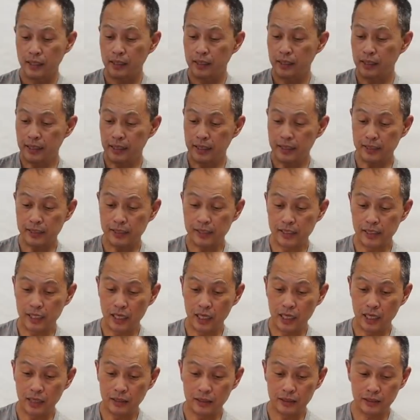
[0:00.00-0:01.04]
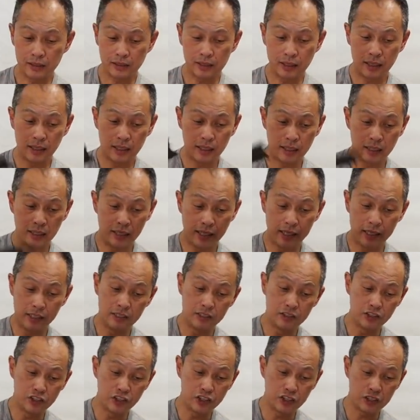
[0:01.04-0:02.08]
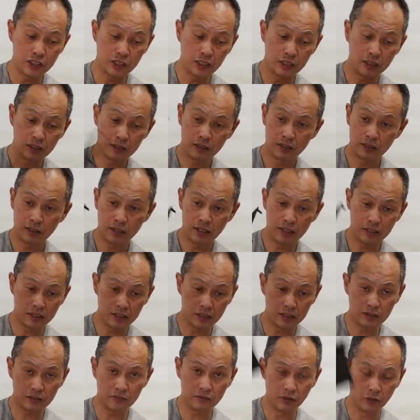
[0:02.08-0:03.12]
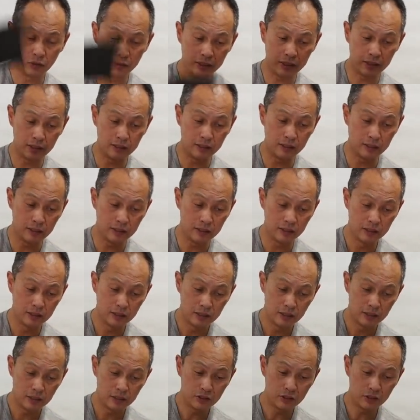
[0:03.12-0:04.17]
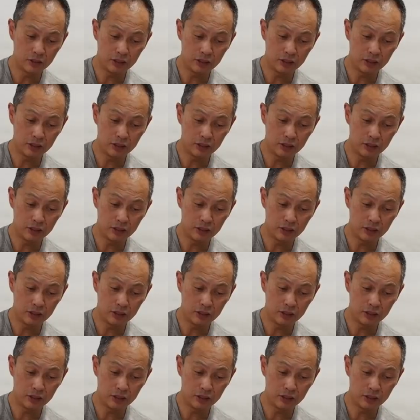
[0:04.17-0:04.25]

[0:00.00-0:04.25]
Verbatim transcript: It's not hinged. It's just floating in there. So you